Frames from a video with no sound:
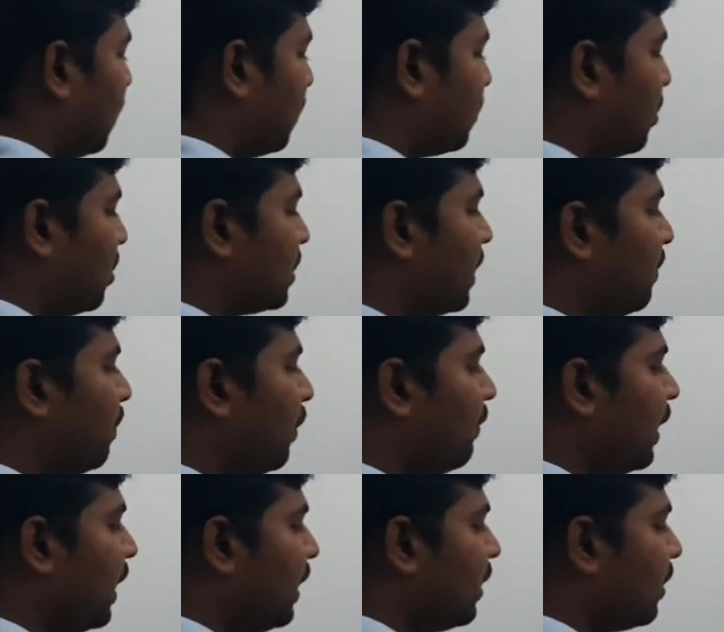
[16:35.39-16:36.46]
So
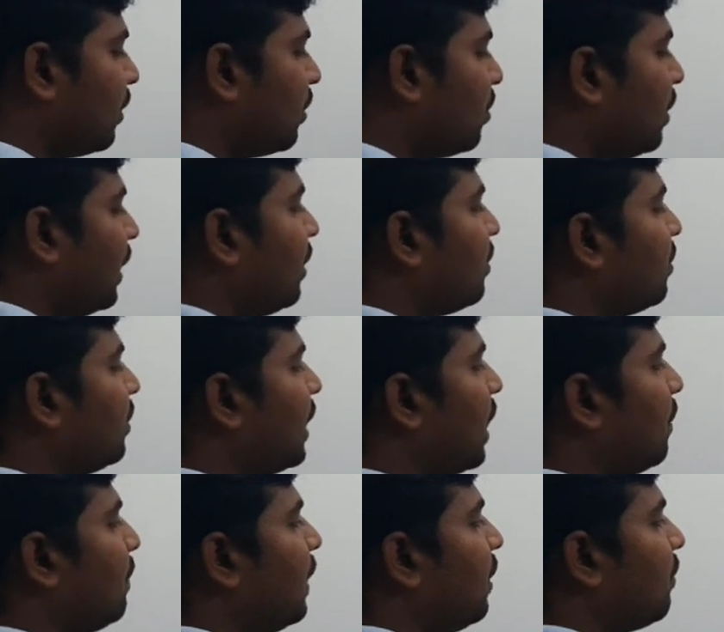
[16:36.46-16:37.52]
simplify. 2 into
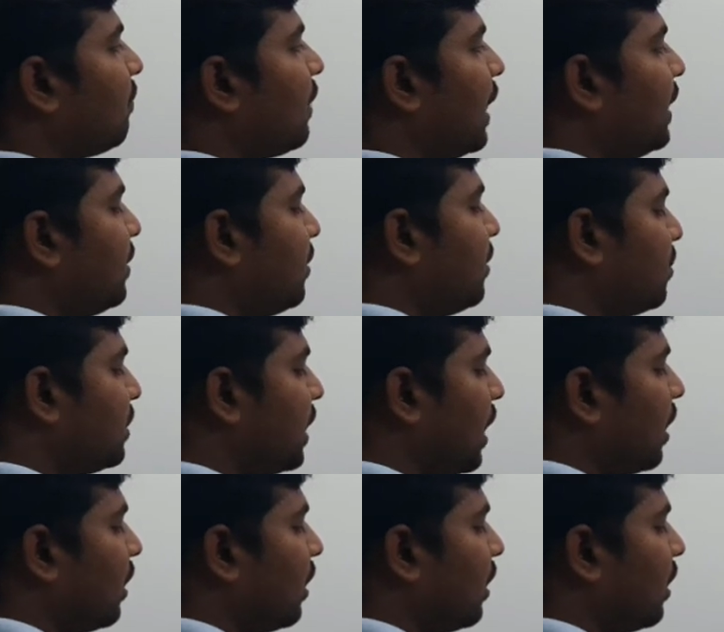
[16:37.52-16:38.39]
LB, 5 into 2 is